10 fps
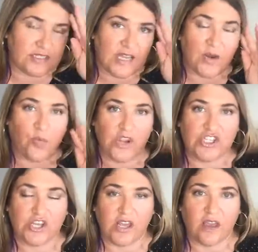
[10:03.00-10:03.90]
in
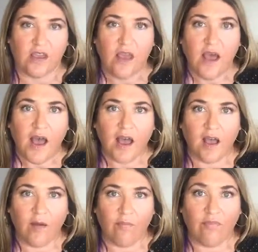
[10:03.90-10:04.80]
reaching
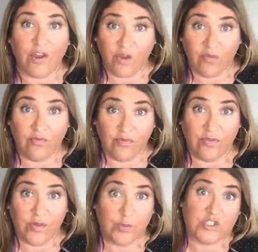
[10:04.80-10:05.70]

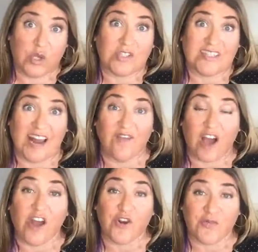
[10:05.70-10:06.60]
the results that I've
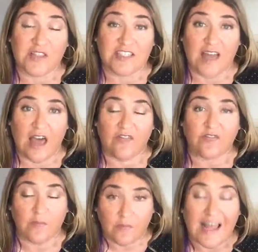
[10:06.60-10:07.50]
gotten over this
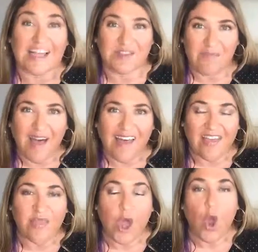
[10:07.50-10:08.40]
last month
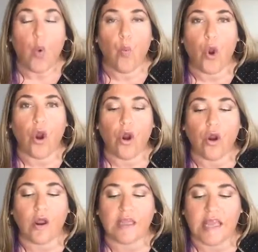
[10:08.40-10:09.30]

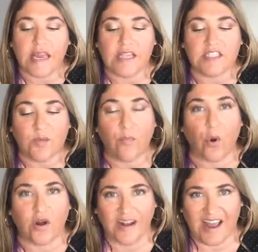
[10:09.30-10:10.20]
were getting
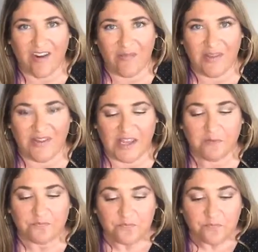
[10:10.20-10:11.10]
support and accountability.
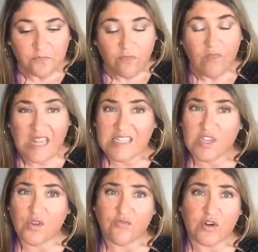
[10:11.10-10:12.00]
And so
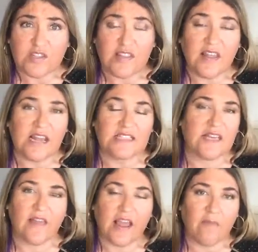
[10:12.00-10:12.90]
the first thing that I did,
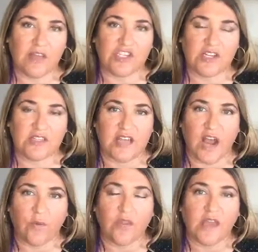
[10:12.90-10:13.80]
like I mentioned, is
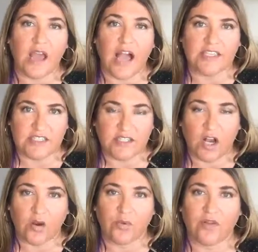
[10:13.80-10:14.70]
I did
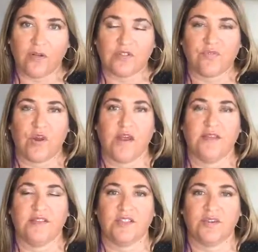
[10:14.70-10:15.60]
talk with close
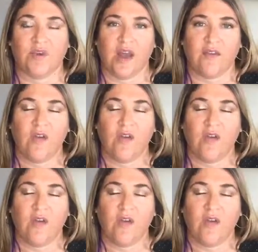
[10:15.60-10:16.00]
friends to kind of